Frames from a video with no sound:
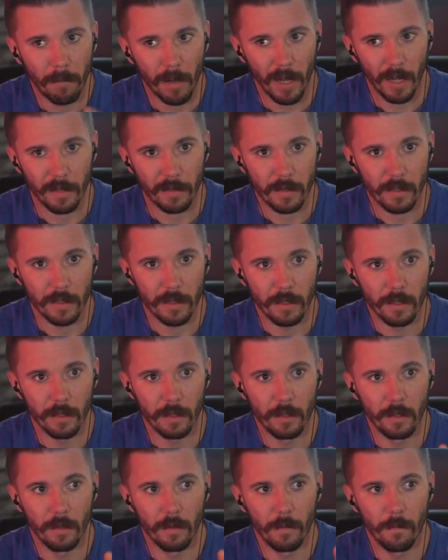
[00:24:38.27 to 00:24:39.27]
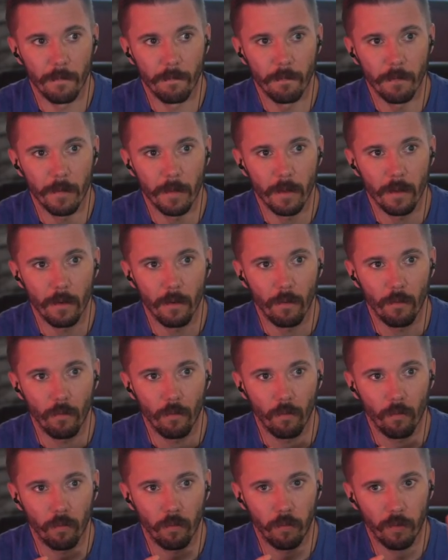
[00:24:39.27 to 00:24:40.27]
But
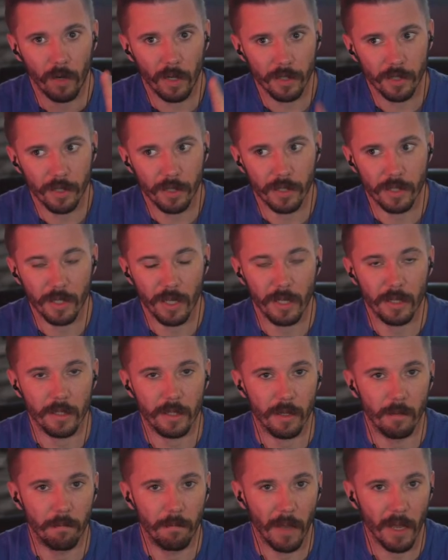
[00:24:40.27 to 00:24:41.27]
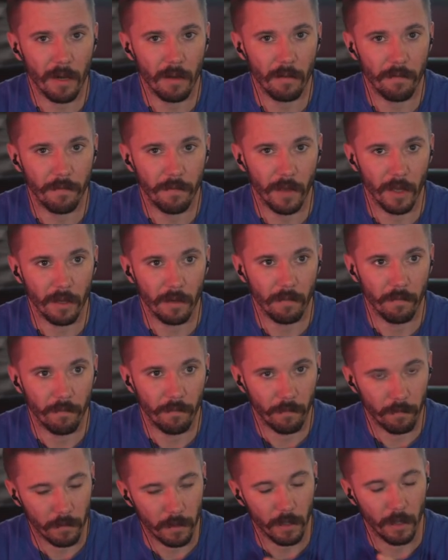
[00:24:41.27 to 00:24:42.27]
Russia stands to benefit,
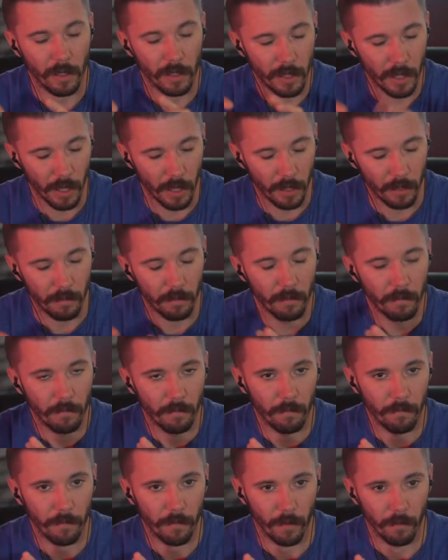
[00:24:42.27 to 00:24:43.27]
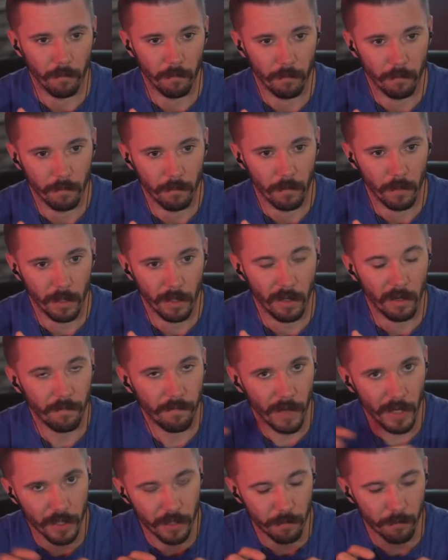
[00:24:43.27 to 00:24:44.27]
again, from an
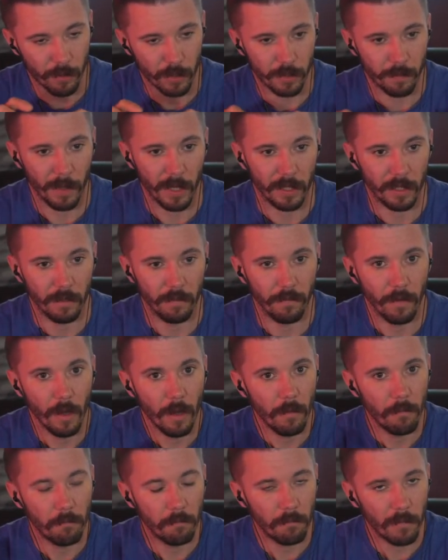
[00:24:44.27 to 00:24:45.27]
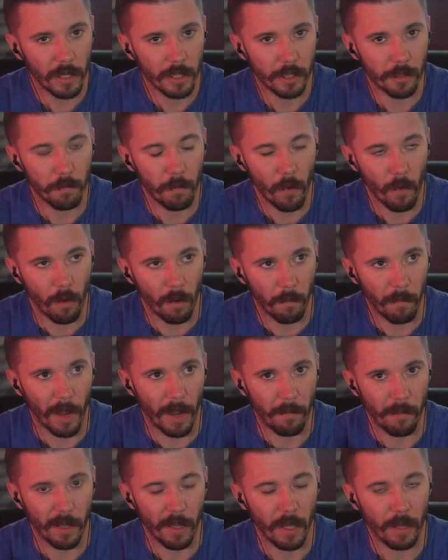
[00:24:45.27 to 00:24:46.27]
invasion perspective, much more
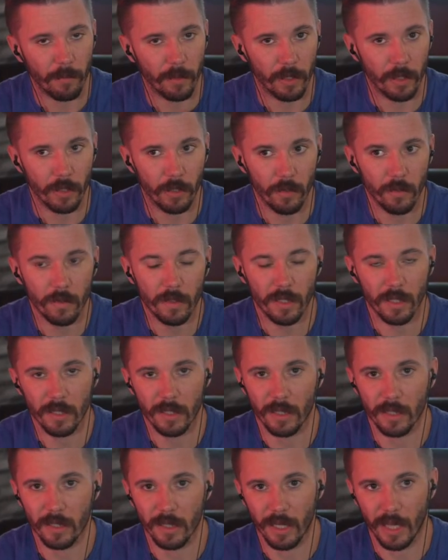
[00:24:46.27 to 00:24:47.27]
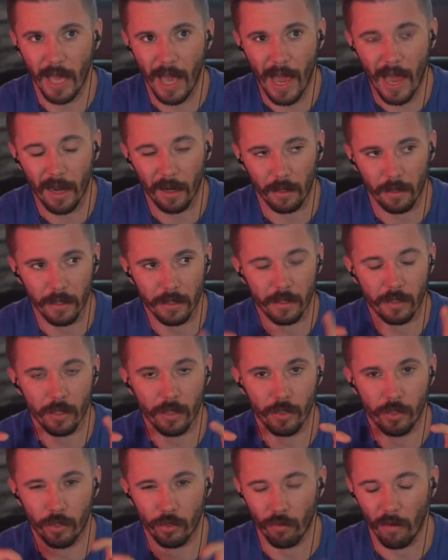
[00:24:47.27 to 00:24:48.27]
by being able to use this as a catalyst
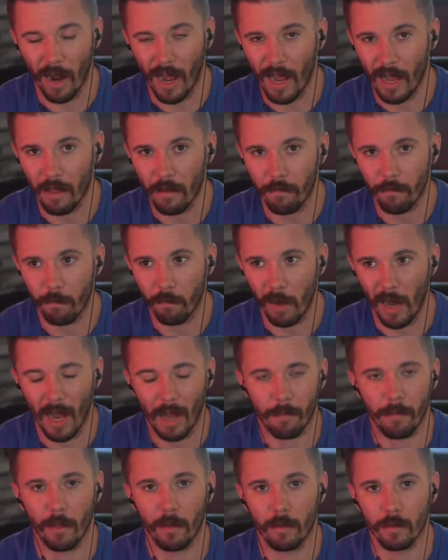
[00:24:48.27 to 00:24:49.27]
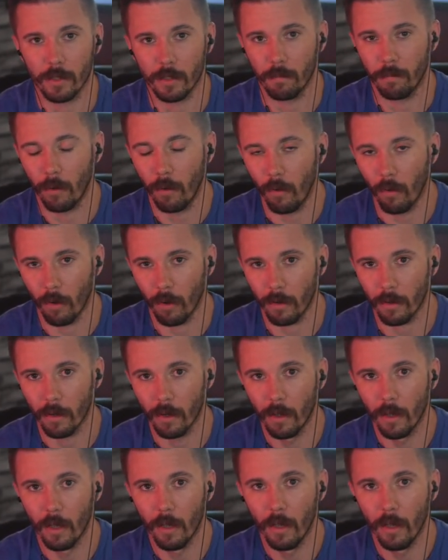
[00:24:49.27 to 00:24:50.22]
to drive popular support